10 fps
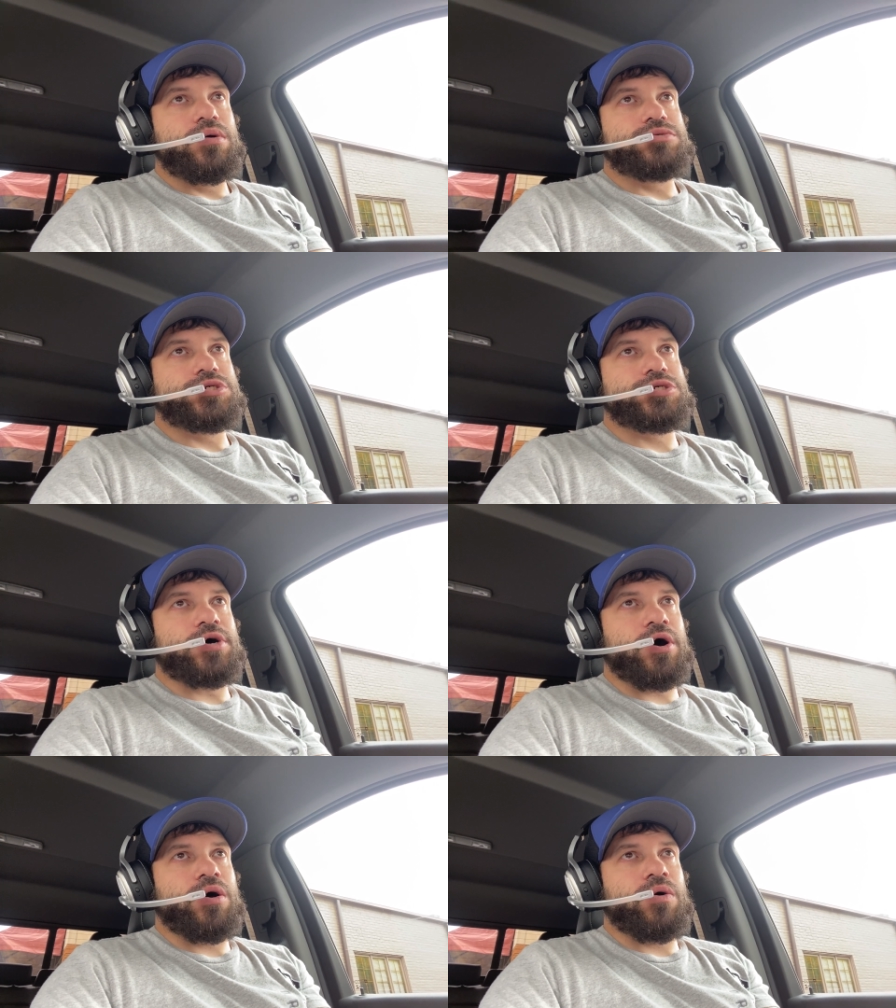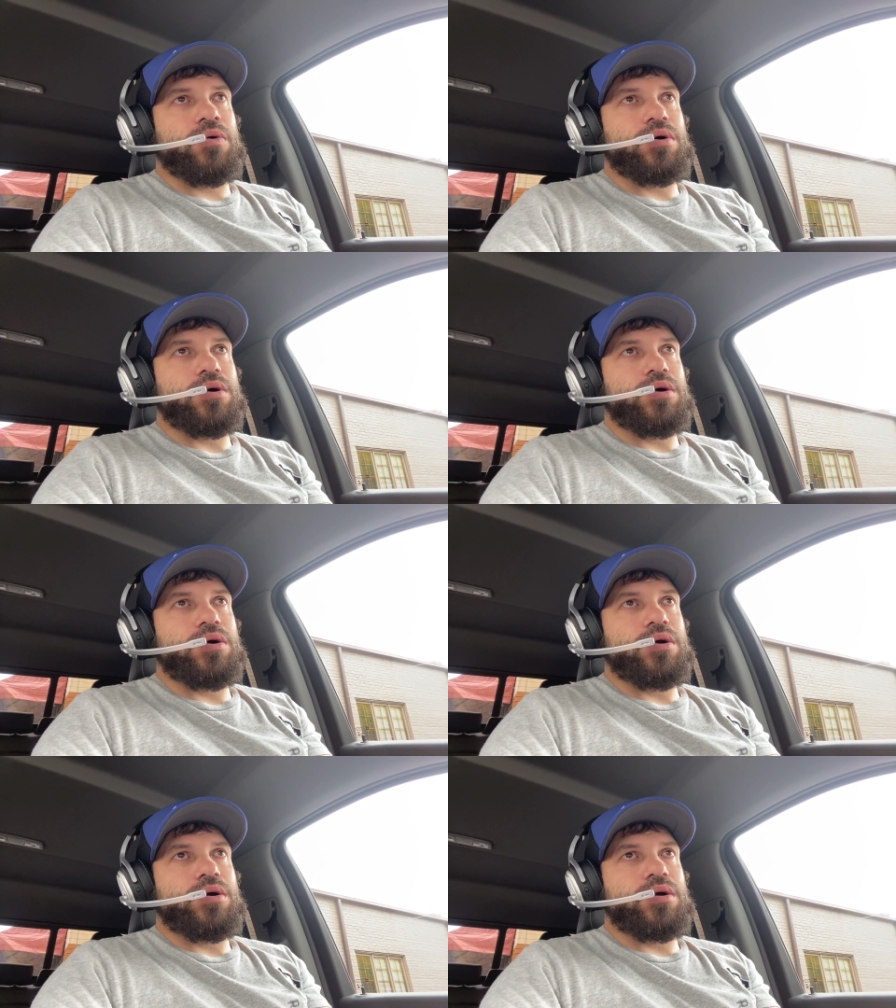so
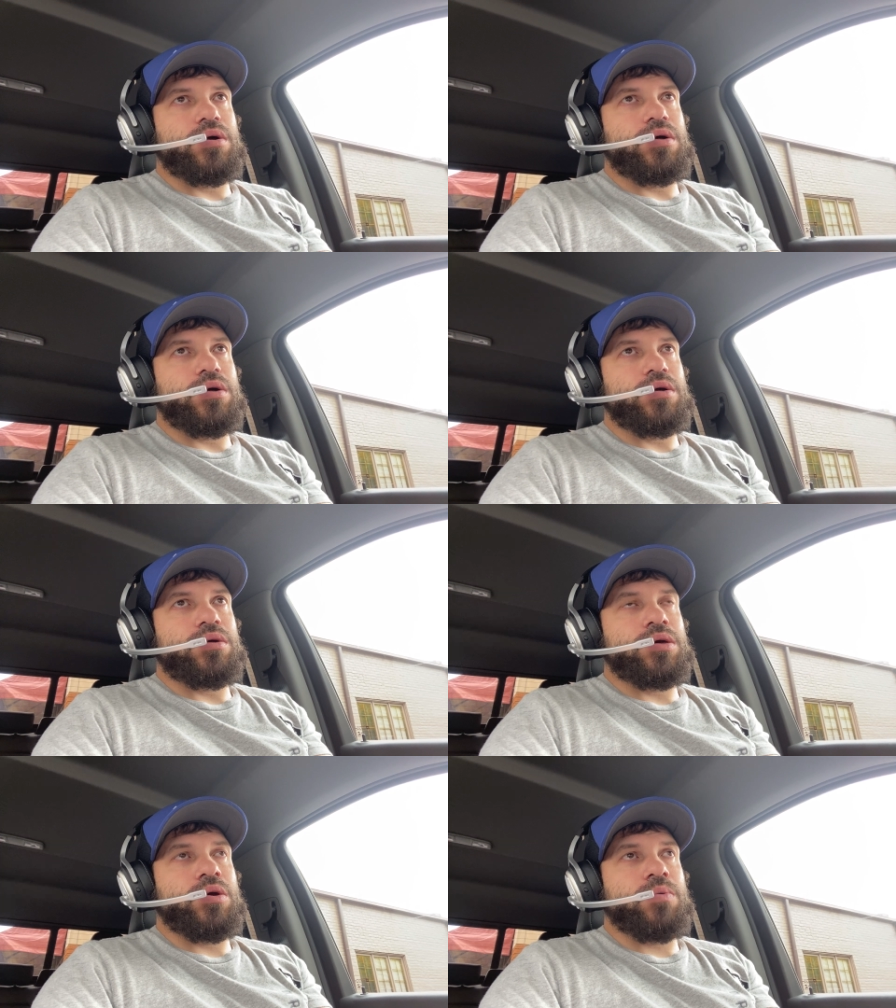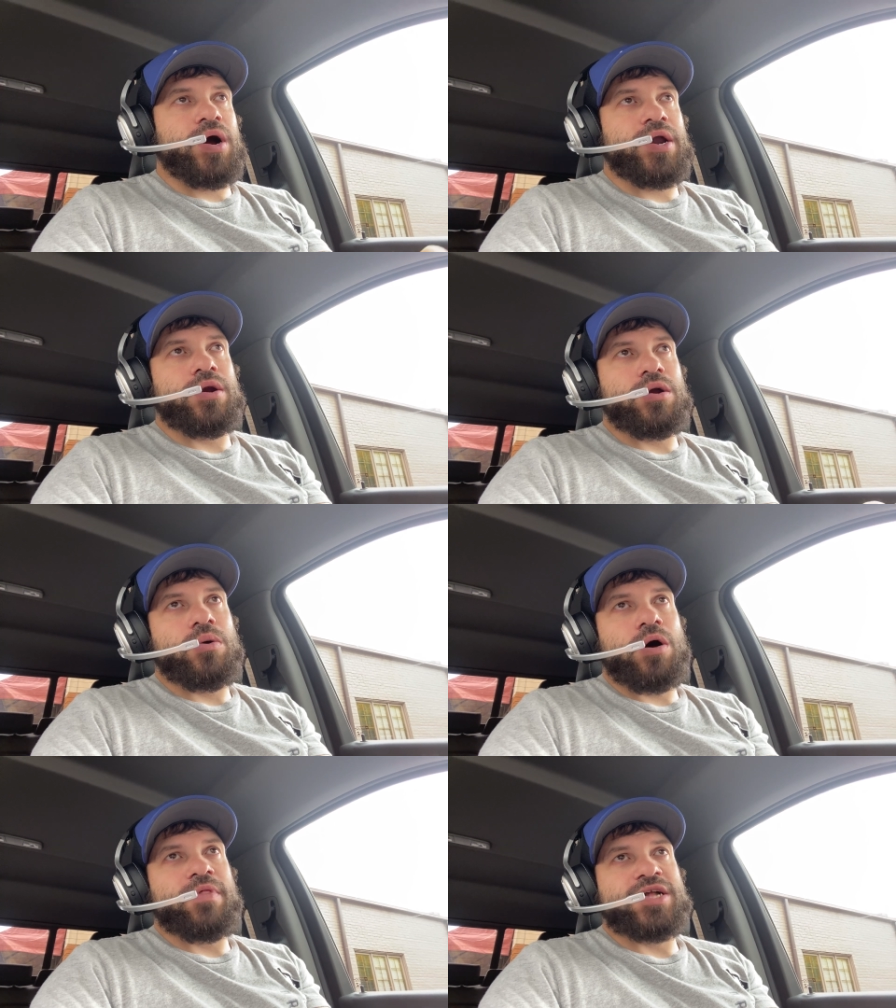you want to
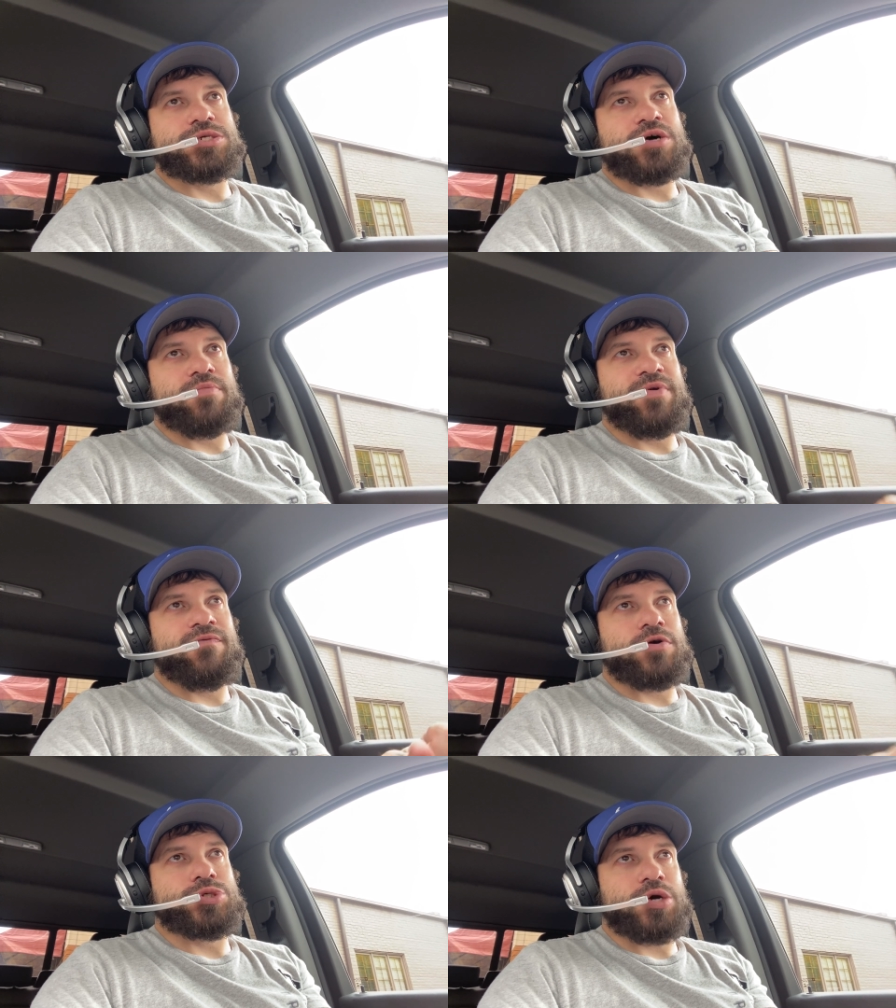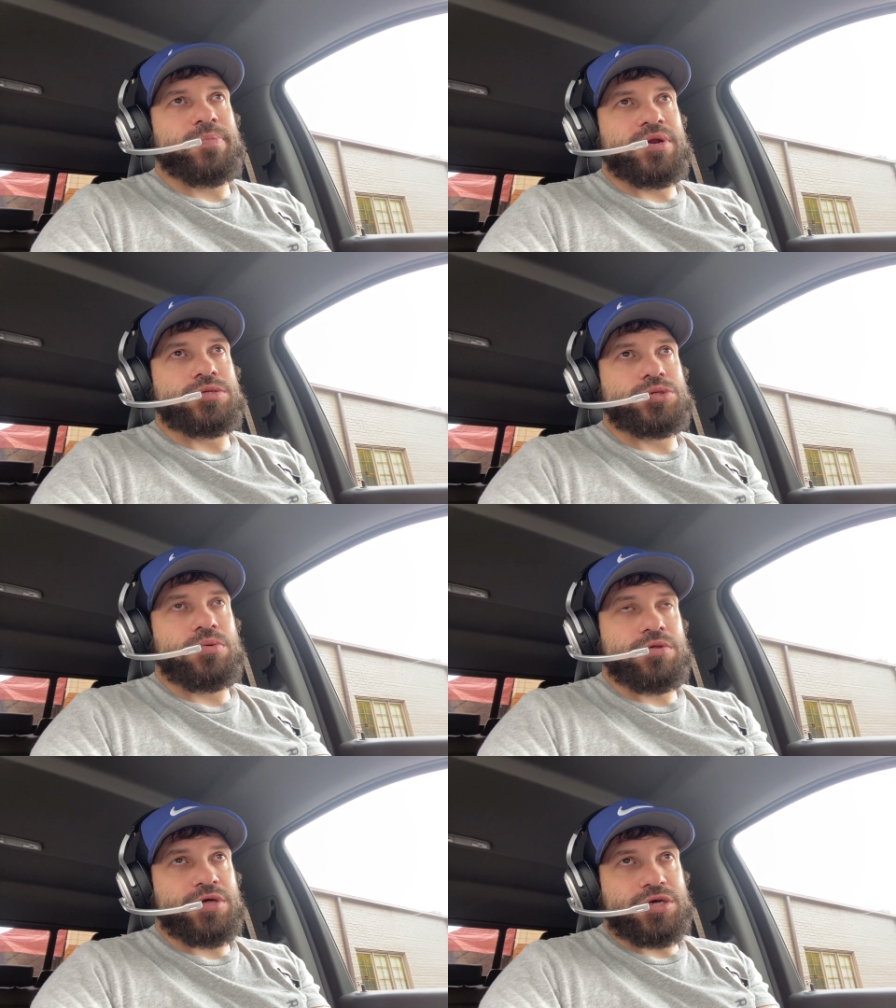know all that stuff before jumping into
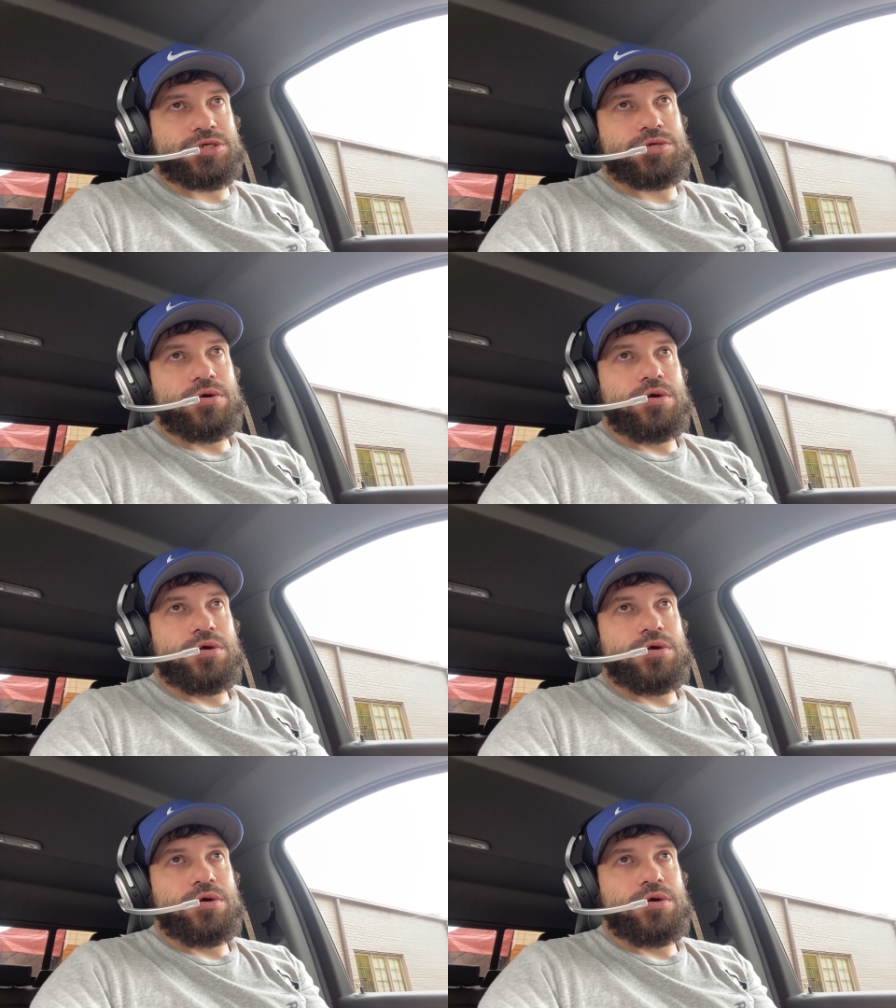a lease